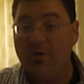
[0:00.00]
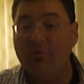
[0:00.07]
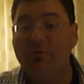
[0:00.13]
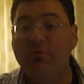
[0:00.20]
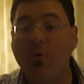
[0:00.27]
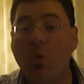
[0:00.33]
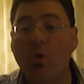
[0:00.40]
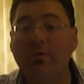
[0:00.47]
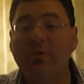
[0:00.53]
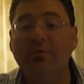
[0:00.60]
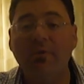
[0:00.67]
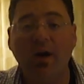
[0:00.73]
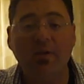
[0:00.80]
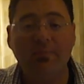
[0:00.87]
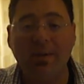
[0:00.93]
4 to
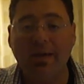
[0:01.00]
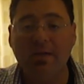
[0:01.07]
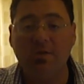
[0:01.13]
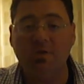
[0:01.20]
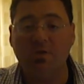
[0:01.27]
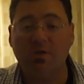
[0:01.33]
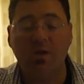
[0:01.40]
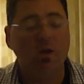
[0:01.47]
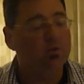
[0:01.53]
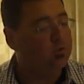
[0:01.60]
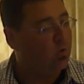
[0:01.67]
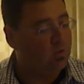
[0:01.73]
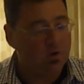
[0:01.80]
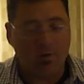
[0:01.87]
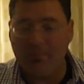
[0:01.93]
5 pages.
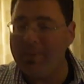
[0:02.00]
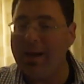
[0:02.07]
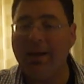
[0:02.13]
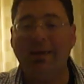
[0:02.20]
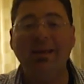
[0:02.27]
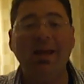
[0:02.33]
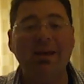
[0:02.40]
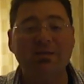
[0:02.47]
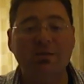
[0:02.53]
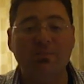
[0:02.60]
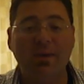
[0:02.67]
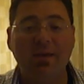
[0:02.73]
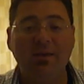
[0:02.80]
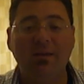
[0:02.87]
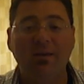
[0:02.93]
Don't come back and ask
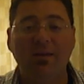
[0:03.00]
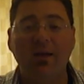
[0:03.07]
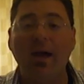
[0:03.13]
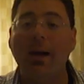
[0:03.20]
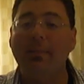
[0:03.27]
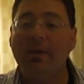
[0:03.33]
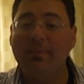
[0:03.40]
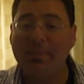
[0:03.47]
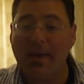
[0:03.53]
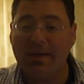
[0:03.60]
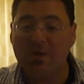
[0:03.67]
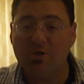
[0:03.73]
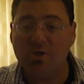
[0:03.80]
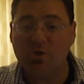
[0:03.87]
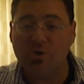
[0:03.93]
me how many
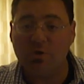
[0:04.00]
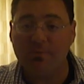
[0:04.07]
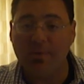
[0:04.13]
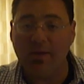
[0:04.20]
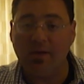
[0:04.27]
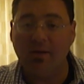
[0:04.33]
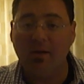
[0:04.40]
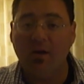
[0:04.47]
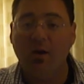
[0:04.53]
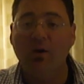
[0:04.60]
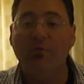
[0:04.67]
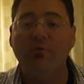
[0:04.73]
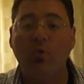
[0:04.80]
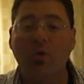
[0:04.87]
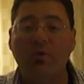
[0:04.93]
pages it should be.
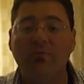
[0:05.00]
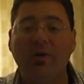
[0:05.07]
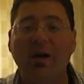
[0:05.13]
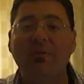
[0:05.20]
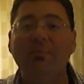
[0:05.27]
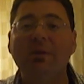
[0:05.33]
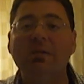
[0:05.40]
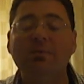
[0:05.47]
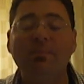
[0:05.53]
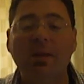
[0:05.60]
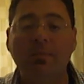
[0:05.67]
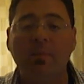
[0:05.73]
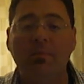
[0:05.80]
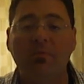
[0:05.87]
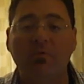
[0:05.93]
4 to 5 means
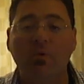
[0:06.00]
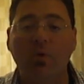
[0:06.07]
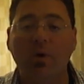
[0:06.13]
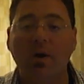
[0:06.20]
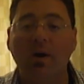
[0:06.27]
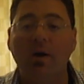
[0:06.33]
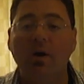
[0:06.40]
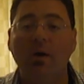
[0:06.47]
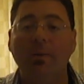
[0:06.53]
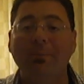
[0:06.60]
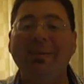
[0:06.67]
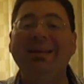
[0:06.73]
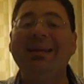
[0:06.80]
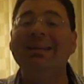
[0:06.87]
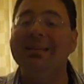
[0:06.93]
minimum 4,
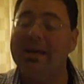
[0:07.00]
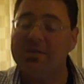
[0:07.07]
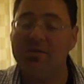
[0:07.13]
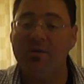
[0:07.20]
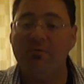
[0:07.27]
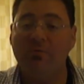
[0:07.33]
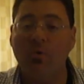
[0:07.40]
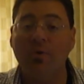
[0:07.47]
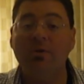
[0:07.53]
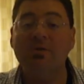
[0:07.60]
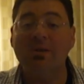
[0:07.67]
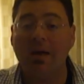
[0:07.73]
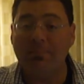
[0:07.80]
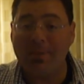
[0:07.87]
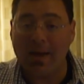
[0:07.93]
meaning less than 4
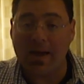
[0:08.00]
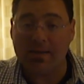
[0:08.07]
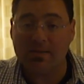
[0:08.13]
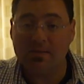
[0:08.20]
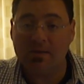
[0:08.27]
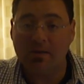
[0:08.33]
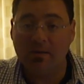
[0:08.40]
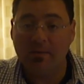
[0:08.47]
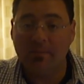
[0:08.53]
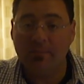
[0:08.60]
does not pass.